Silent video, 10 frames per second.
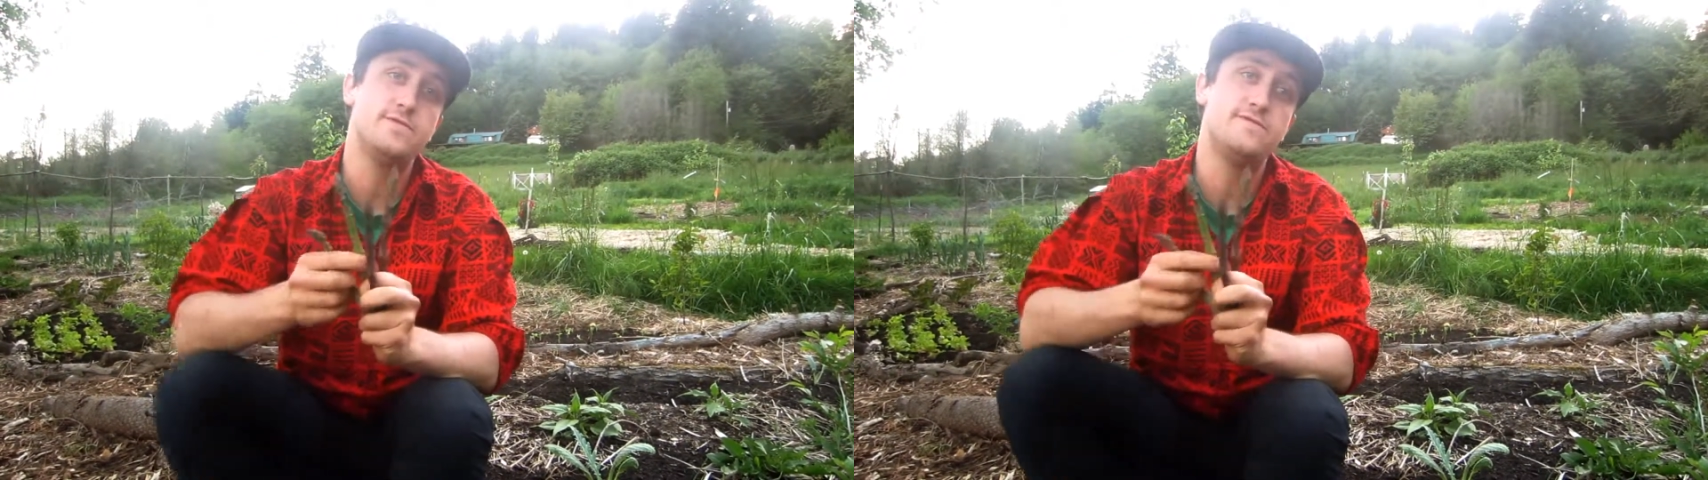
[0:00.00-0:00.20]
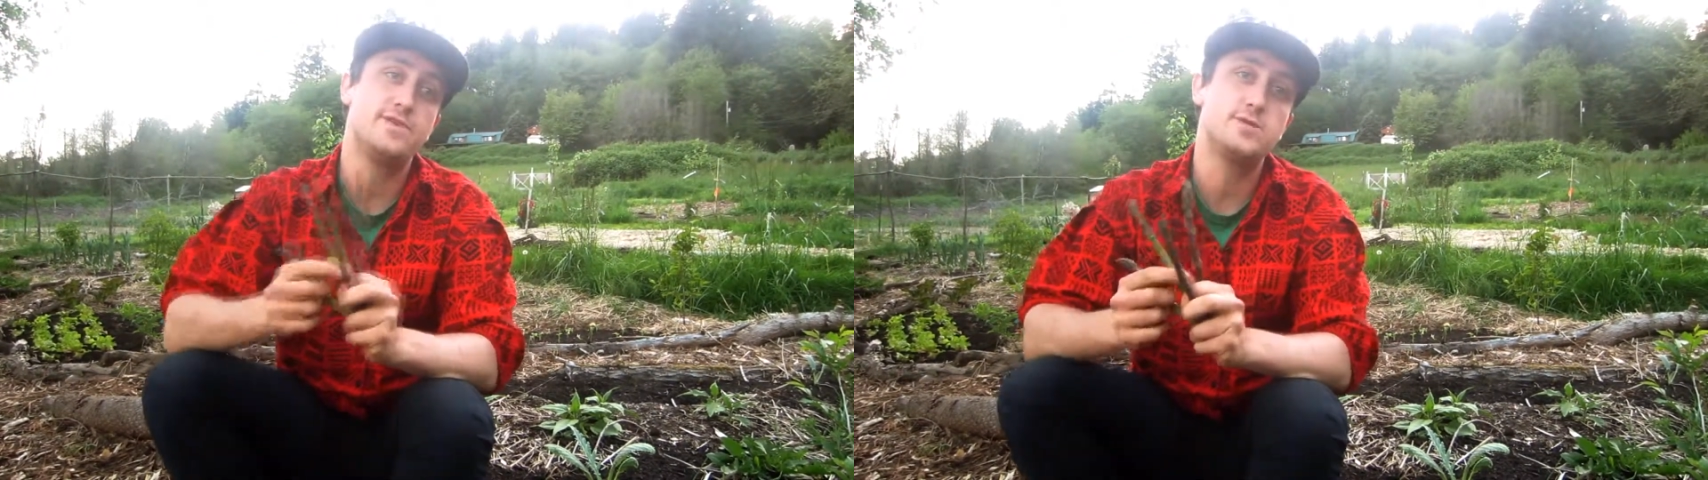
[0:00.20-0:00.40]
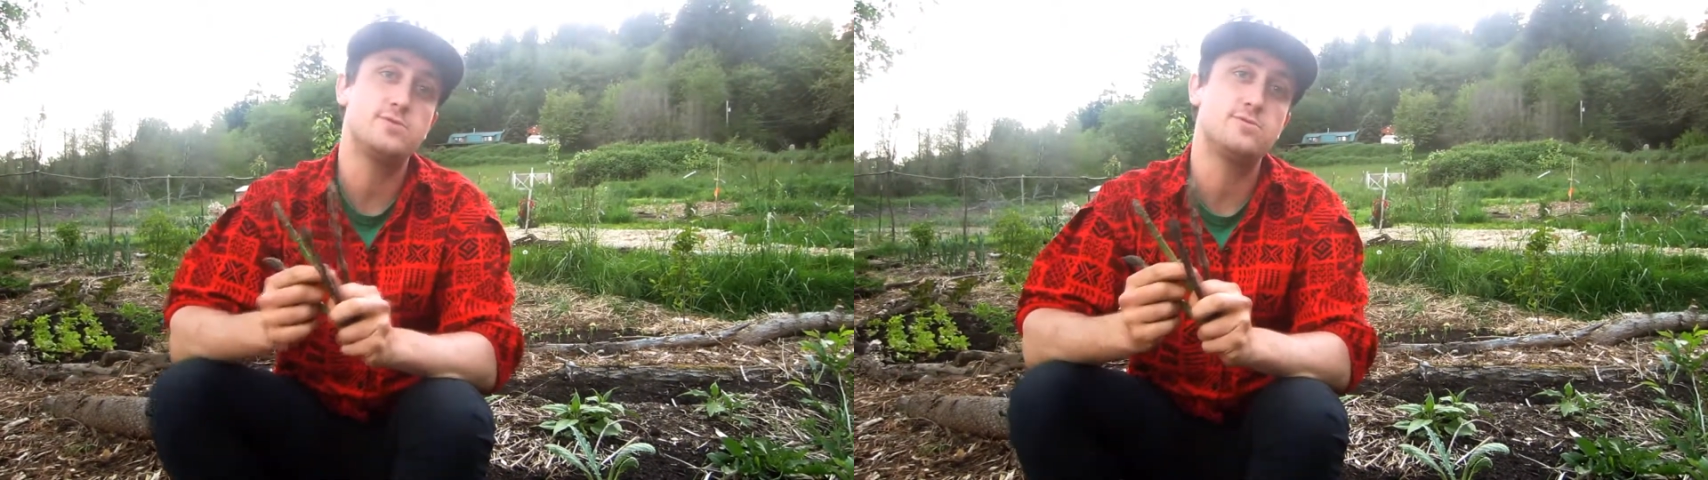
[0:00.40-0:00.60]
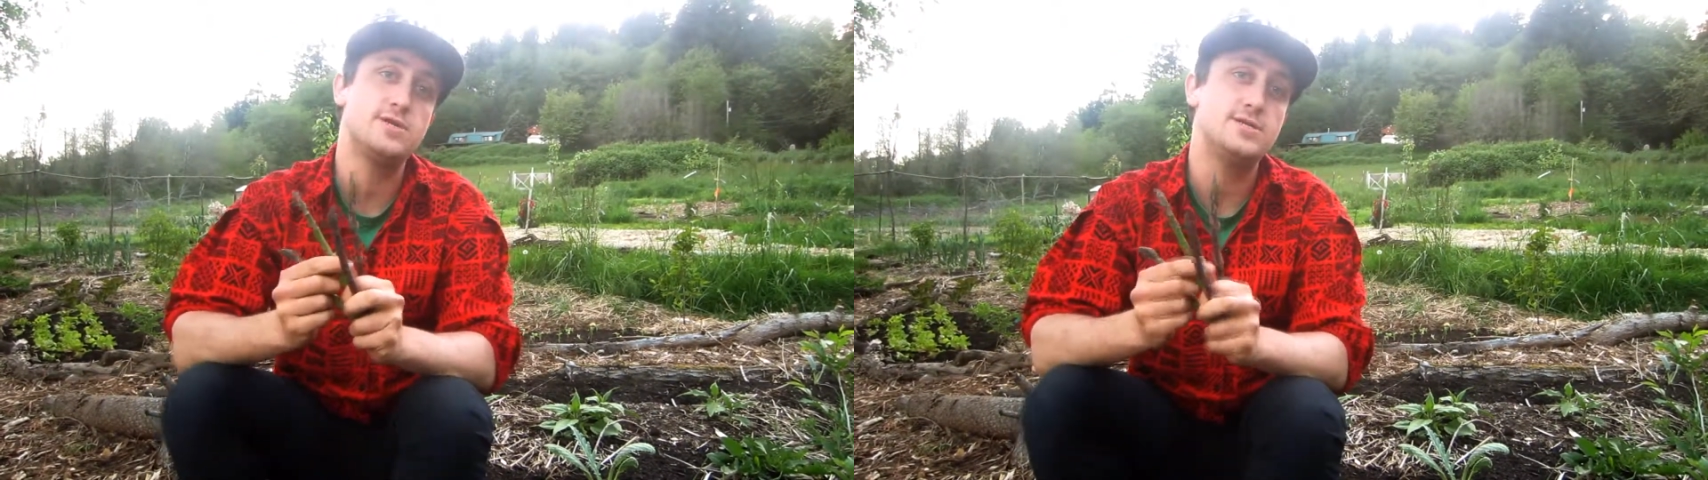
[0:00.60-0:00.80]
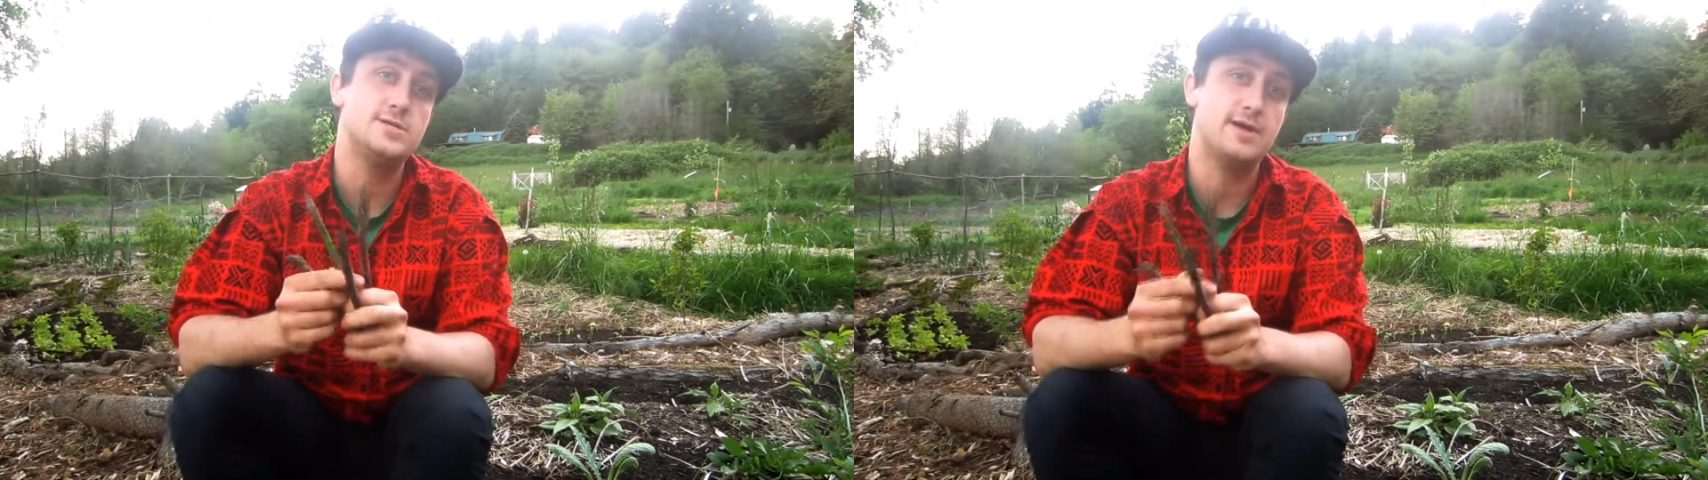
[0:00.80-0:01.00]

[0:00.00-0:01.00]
the Victorian